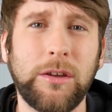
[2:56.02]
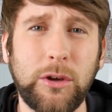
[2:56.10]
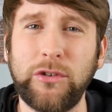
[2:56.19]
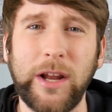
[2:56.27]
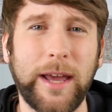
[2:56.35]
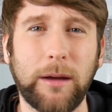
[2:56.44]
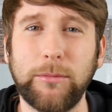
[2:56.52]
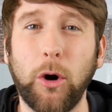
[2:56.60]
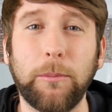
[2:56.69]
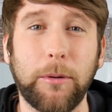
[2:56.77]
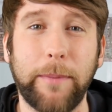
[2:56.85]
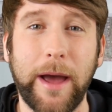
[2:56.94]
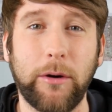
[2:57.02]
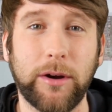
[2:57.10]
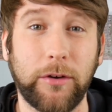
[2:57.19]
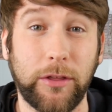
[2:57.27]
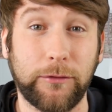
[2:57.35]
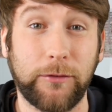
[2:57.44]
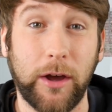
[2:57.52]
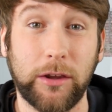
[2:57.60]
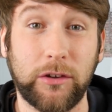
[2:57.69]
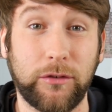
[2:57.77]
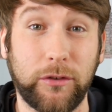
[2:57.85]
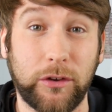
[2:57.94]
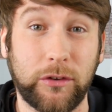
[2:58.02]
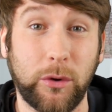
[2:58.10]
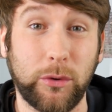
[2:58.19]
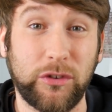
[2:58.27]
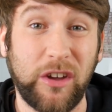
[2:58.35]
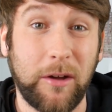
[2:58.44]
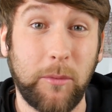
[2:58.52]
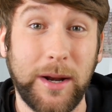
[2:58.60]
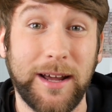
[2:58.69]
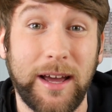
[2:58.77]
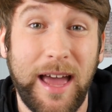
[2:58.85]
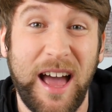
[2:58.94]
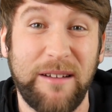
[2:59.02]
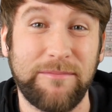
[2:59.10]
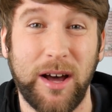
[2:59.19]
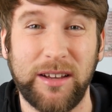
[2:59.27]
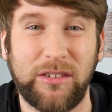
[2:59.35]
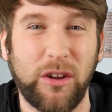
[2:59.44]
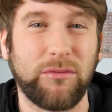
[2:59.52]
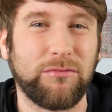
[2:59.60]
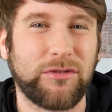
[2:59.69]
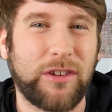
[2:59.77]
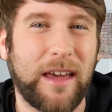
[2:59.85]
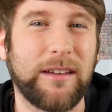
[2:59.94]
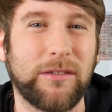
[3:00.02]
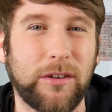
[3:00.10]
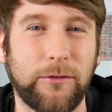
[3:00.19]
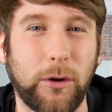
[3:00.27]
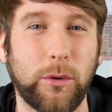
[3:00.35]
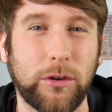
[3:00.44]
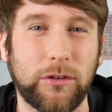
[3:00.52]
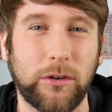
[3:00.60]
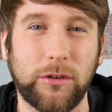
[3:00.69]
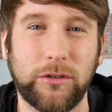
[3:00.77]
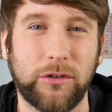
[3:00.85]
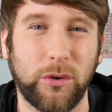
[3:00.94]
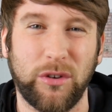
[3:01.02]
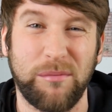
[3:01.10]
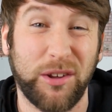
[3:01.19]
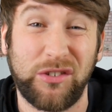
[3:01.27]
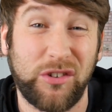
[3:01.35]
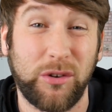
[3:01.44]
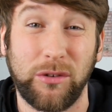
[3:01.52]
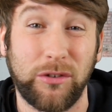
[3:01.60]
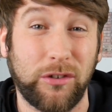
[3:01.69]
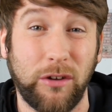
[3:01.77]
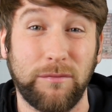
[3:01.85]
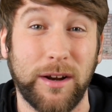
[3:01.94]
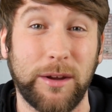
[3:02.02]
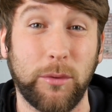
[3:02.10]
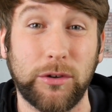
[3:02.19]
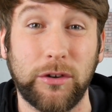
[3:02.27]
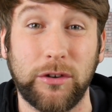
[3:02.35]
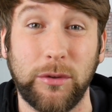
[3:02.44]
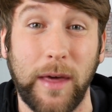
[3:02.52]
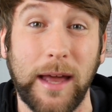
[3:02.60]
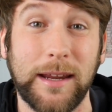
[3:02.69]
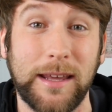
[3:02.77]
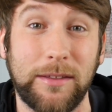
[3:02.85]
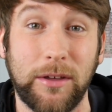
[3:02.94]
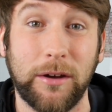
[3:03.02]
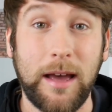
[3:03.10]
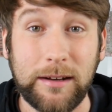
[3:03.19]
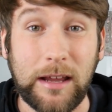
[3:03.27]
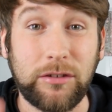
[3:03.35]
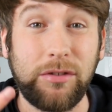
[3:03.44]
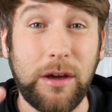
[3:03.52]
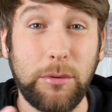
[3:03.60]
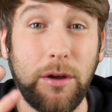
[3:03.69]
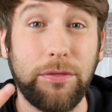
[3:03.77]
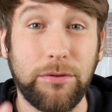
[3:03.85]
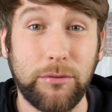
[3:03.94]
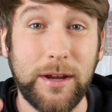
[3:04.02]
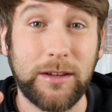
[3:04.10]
Usually I'm not preparing for the First for Schools, and when I am, I don't tend to focus on a story. My students don't really want to do that either. And as there are 3